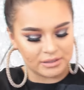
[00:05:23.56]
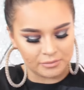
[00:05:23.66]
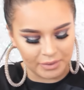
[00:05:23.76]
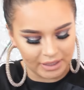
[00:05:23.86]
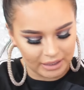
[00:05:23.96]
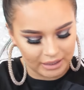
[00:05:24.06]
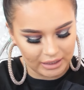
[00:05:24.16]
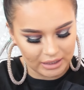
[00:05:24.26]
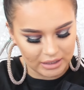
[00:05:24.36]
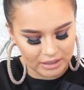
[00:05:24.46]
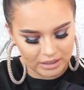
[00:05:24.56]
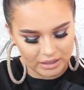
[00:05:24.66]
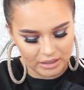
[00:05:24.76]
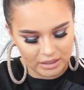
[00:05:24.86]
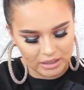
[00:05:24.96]
to be
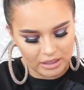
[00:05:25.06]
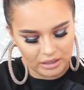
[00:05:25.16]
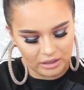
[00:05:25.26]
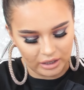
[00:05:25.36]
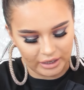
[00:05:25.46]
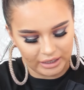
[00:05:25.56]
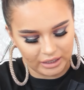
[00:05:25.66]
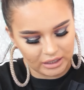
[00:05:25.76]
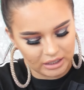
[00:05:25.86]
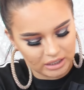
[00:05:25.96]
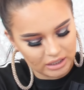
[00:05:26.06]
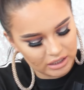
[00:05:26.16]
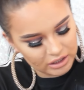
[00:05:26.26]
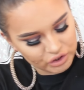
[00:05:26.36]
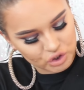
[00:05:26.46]
like
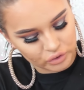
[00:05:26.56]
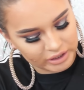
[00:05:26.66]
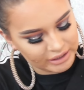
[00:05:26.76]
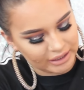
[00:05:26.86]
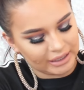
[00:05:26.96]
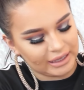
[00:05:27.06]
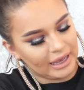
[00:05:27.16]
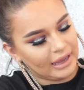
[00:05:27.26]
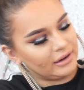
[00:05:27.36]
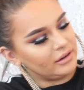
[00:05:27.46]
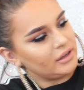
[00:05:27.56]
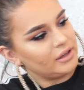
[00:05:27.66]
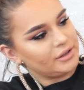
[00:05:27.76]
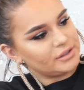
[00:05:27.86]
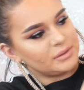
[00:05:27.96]
joined again.
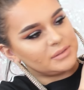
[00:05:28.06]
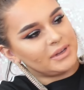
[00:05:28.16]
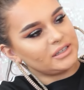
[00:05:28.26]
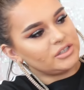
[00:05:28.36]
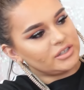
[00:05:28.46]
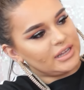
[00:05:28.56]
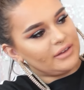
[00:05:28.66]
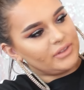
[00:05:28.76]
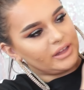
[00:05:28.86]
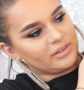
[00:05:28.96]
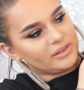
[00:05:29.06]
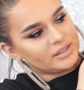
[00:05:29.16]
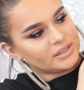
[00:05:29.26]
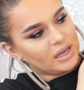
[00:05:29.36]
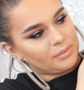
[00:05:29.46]
So it's meant to just have like
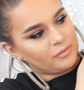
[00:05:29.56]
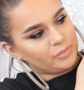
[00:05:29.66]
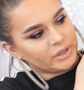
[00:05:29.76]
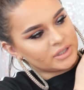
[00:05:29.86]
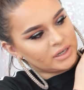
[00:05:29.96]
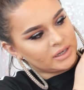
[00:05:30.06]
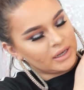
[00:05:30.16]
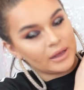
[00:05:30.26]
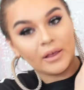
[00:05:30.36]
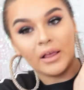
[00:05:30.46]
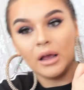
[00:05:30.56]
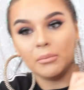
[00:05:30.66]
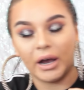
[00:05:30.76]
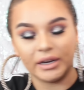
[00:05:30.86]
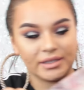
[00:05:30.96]
this type of print on it.
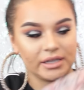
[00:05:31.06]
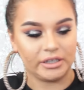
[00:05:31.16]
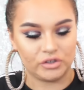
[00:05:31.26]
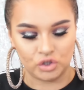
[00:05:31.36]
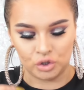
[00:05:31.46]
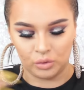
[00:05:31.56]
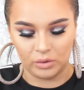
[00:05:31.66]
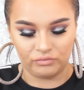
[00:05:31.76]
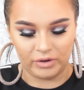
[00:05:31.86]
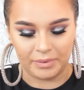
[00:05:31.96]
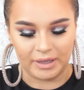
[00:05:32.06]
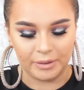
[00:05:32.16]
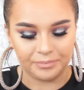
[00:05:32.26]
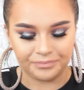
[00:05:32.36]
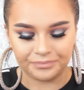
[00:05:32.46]
But I decided to rip
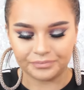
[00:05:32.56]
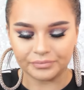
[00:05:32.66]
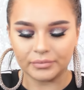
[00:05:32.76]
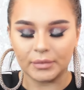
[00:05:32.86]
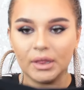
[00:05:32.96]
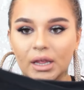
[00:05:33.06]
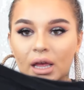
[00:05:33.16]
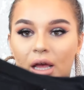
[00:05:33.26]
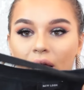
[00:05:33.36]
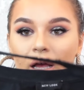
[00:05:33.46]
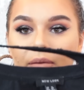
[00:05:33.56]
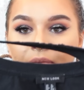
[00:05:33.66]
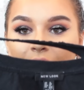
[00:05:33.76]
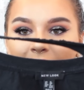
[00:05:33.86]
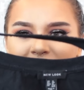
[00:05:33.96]
it.
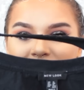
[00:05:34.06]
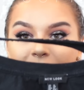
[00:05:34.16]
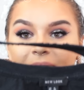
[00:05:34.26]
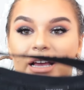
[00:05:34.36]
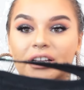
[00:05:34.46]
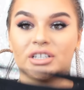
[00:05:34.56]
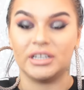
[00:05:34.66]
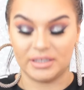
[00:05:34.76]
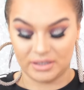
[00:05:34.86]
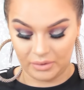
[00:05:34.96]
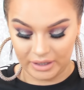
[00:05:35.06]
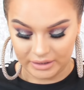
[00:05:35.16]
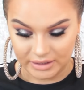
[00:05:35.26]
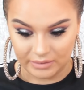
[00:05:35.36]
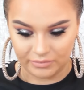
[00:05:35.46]
Quite deeply actually, it's quite
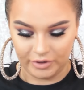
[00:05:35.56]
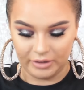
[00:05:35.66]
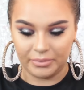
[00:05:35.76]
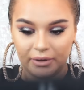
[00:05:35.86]
a deep rip,